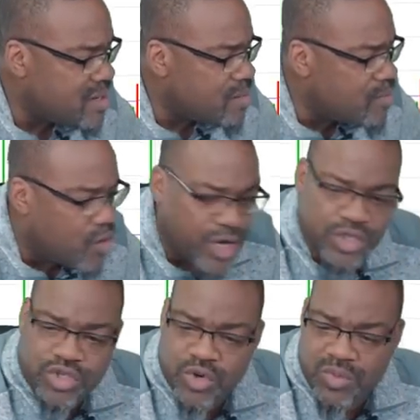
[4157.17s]
More
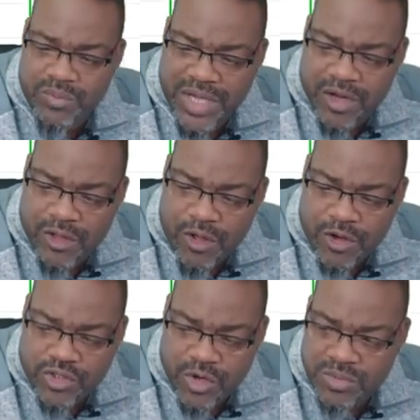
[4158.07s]
in tune with being a
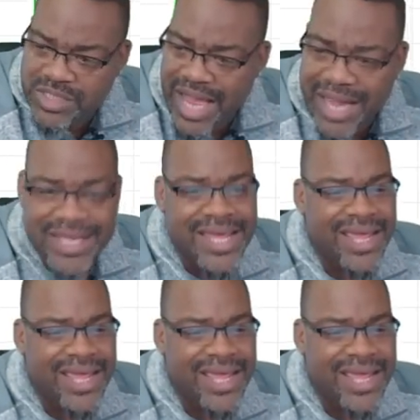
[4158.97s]
long-term stock.